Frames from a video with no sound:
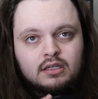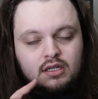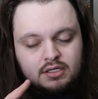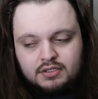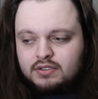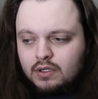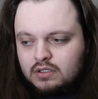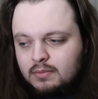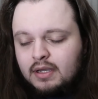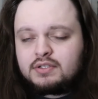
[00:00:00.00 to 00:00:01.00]
that I just
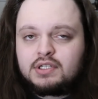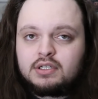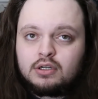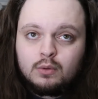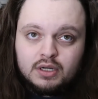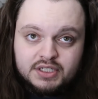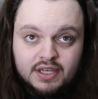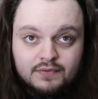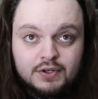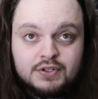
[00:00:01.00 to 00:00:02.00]
talked about, so you can go watch
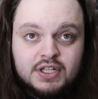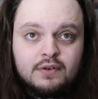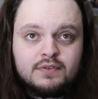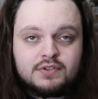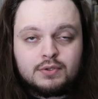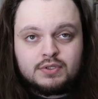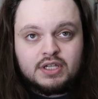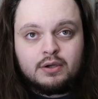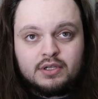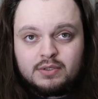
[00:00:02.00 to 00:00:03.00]
that for yourself, because of course
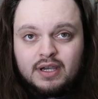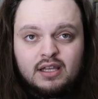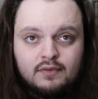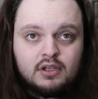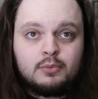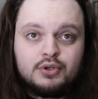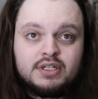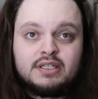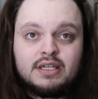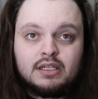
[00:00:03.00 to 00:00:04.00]
I go into a hell of a lot more
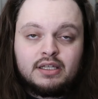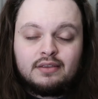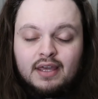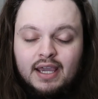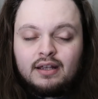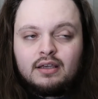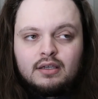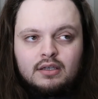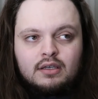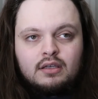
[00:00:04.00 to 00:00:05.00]
detail in that
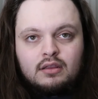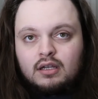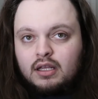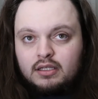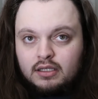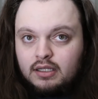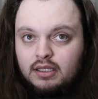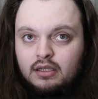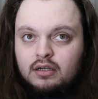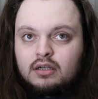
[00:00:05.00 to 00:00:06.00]
than I did
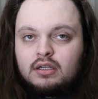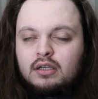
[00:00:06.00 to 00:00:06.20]
here.